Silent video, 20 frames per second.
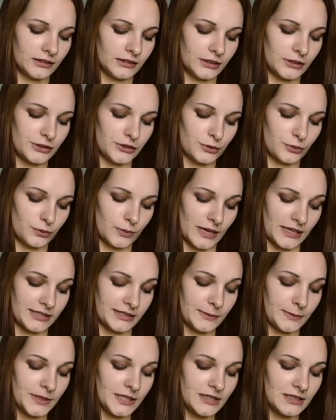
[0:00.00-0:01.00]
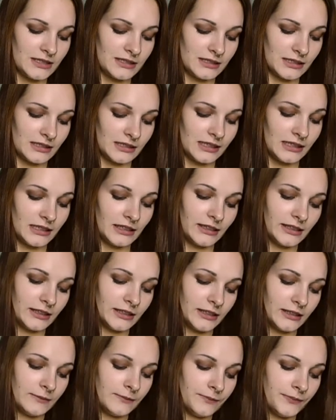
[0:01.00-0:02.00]
There's recipes in
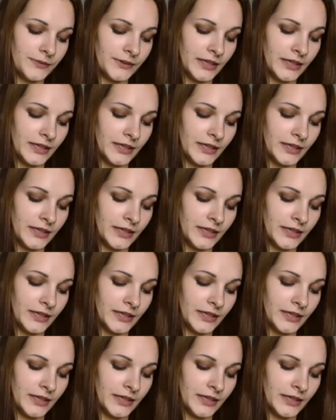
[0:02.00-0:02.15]
here,